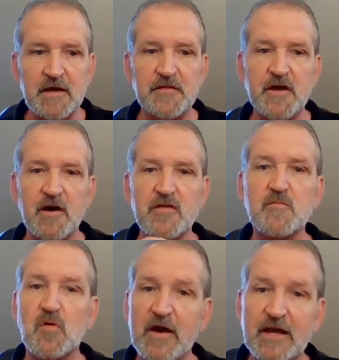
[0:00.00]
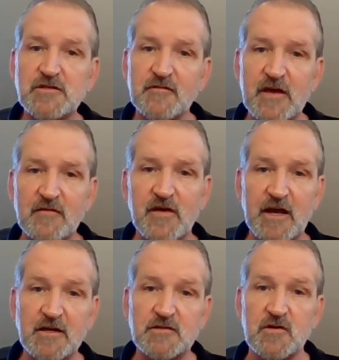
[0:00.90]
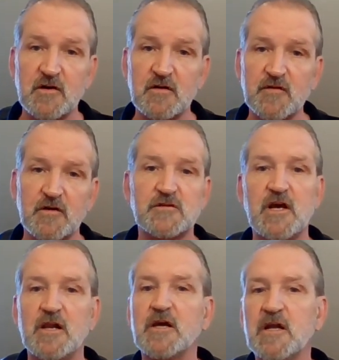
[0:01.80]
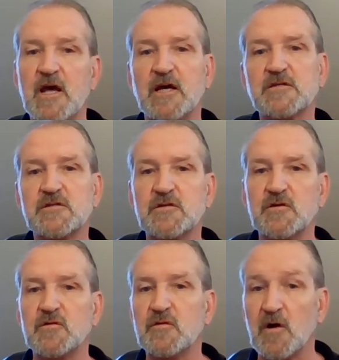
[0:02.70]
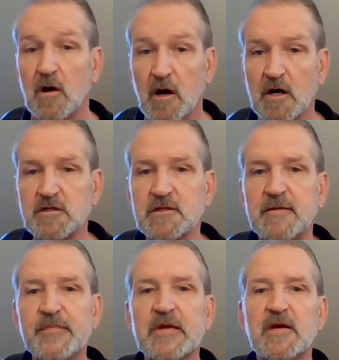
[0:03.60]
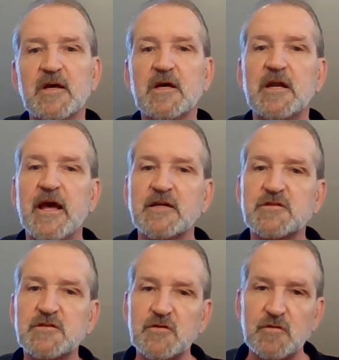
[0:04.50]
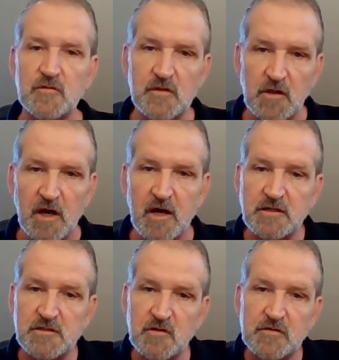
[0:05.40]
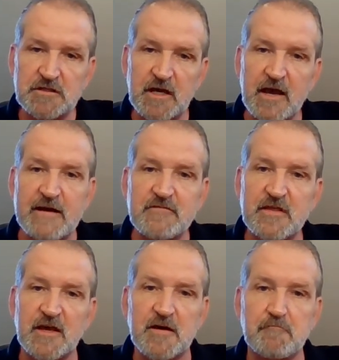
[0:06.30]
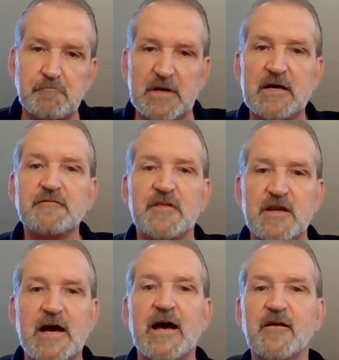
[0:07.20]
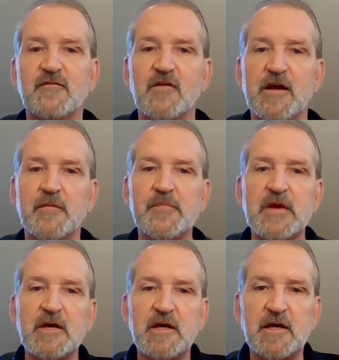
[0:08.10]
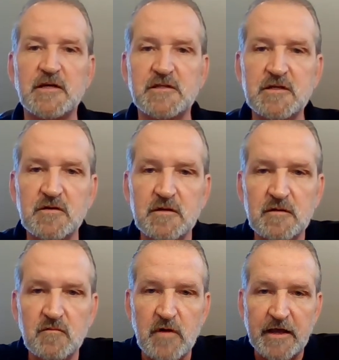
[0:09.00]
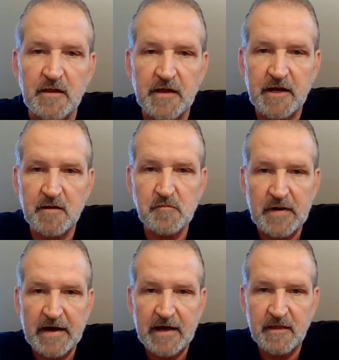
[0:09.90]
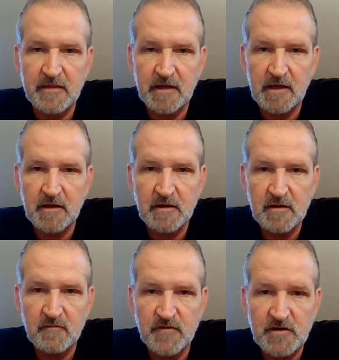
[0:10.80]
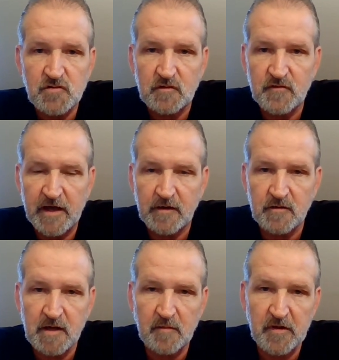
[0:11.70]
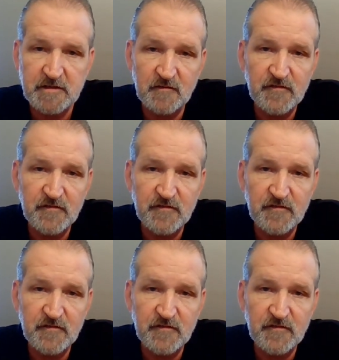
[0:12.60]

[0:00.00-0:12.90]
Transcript: The other branch of that vagus nerve goes down and connects to the heart, connects to the lungs. So we say everything above the diaphragm is regulated by the ventral vagal complex.